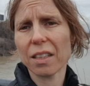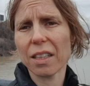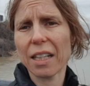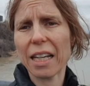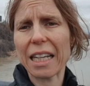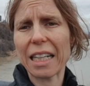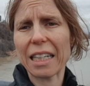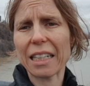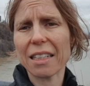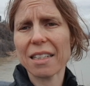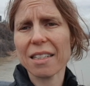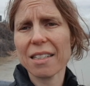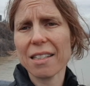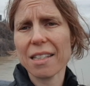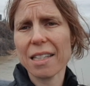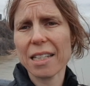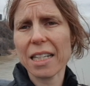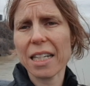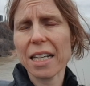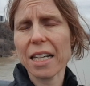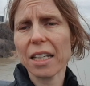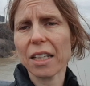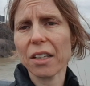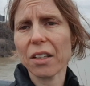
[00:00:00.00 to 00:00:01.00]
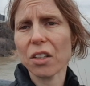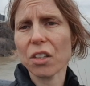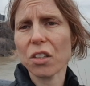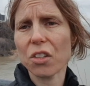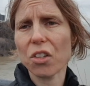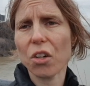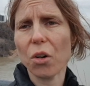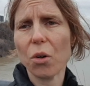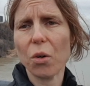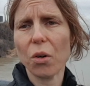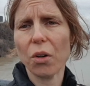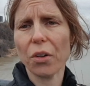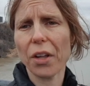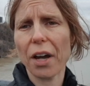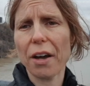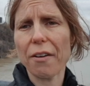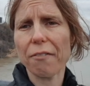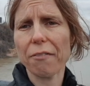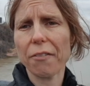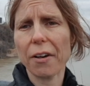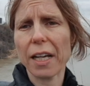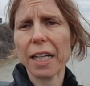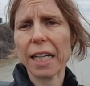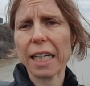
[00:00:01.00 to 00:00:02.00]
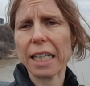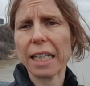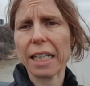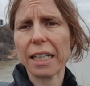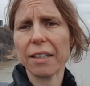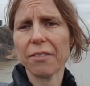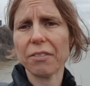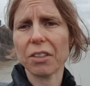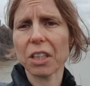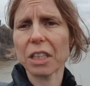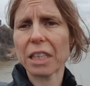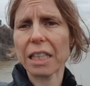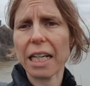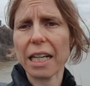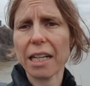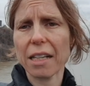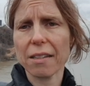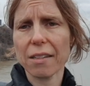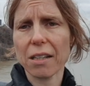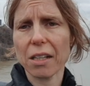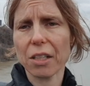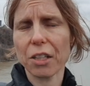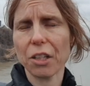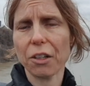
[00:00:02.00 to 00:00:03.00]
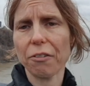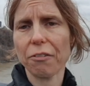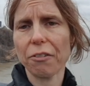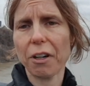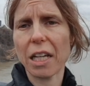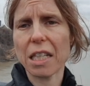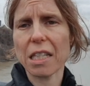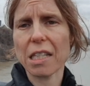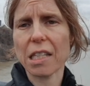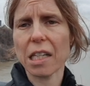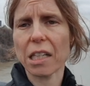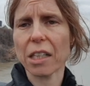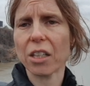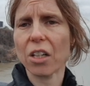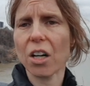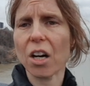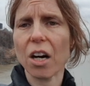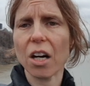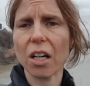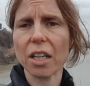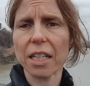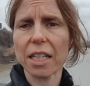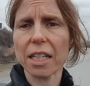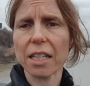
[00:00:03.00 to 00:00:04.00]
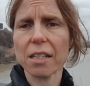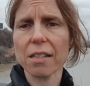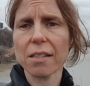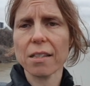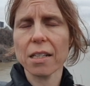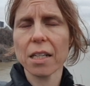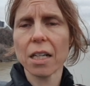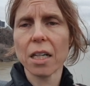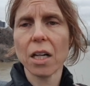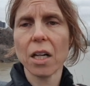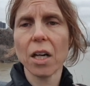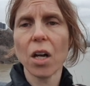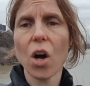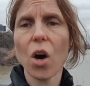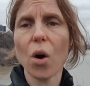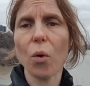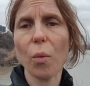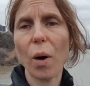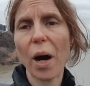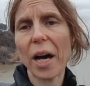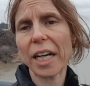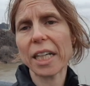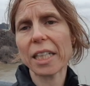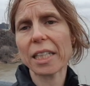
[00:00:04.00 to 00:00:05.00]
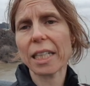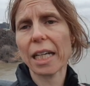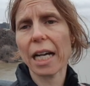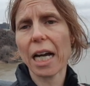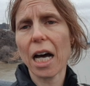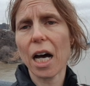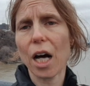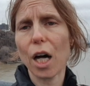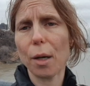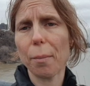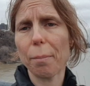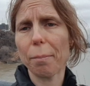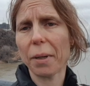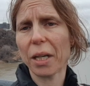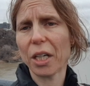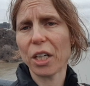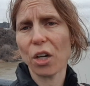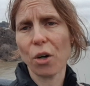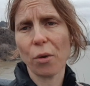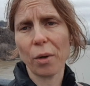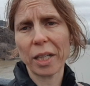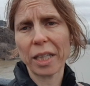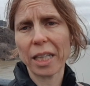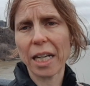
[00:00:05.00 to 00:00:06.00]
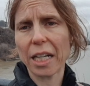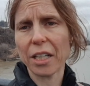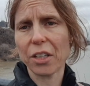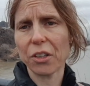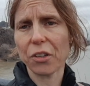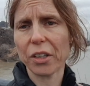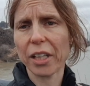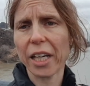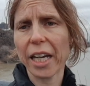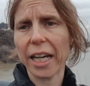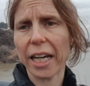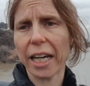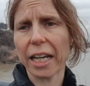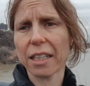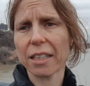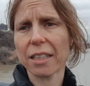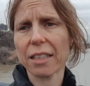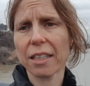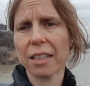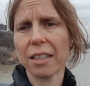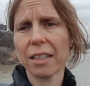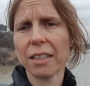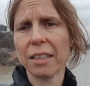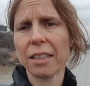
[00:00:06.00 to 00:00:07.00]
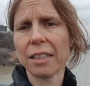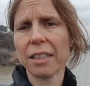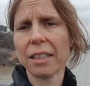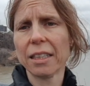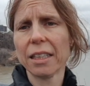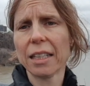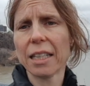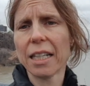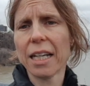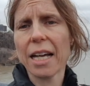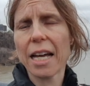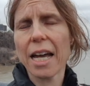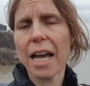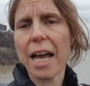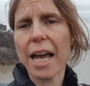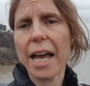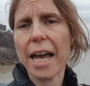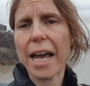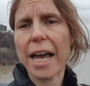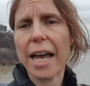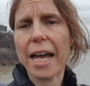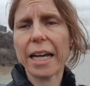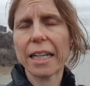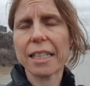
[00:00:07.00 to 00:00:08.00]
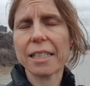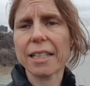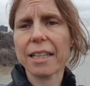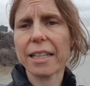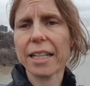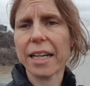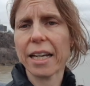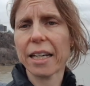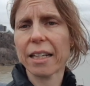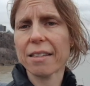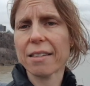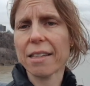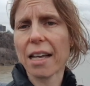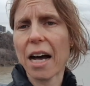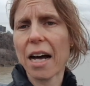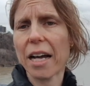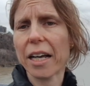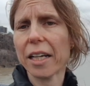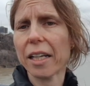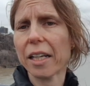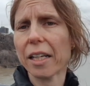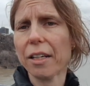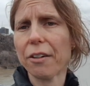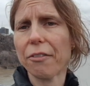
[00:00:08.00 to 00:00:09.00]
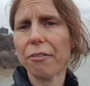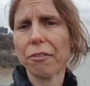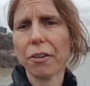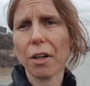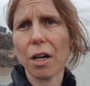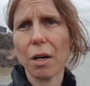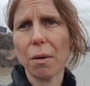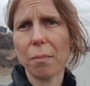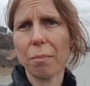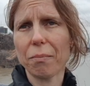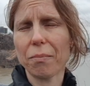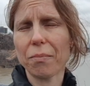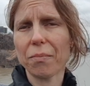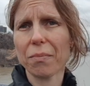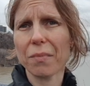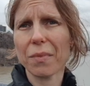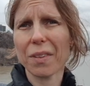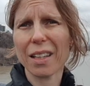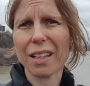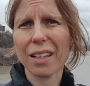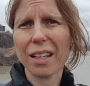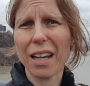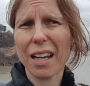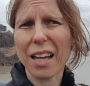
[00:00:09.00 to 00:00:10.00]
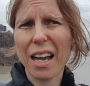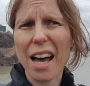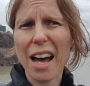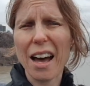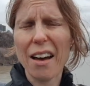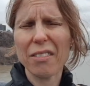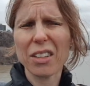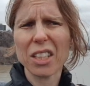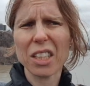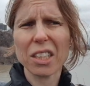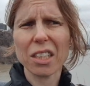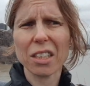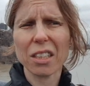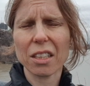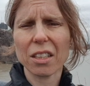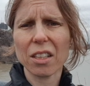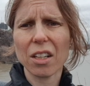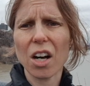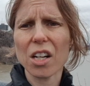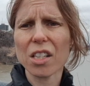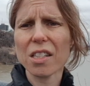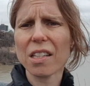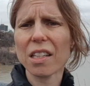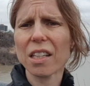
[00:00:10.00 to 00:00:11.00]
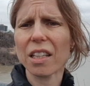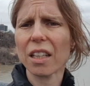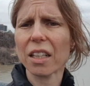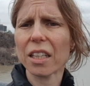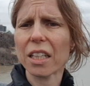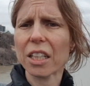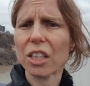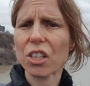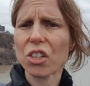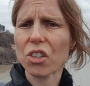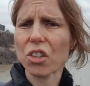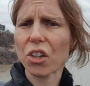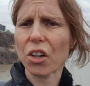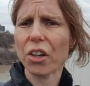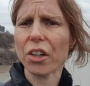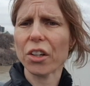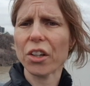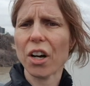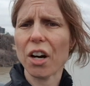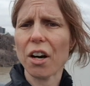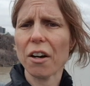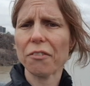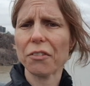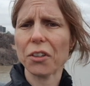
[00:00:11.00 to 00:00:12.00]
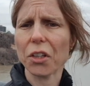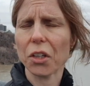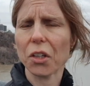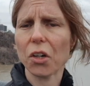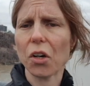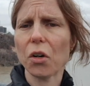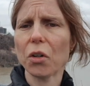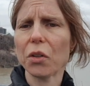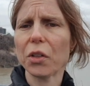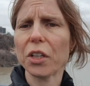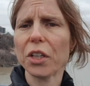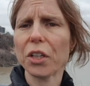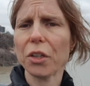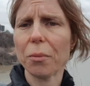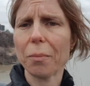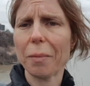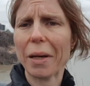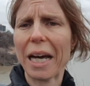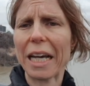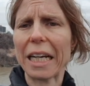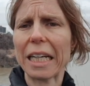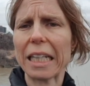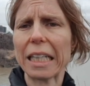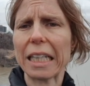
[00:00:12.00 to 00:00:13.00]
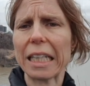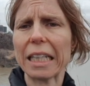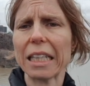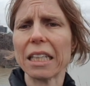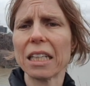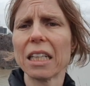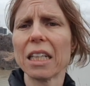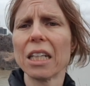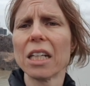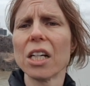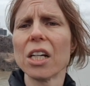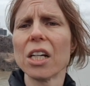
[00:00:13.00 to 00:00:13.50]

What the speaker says: and seeing the toll that fighting evil takes on your friends and colleagues, wanting to help but knowing that you can't. And the anxiety from having to constantly turn off your own humanity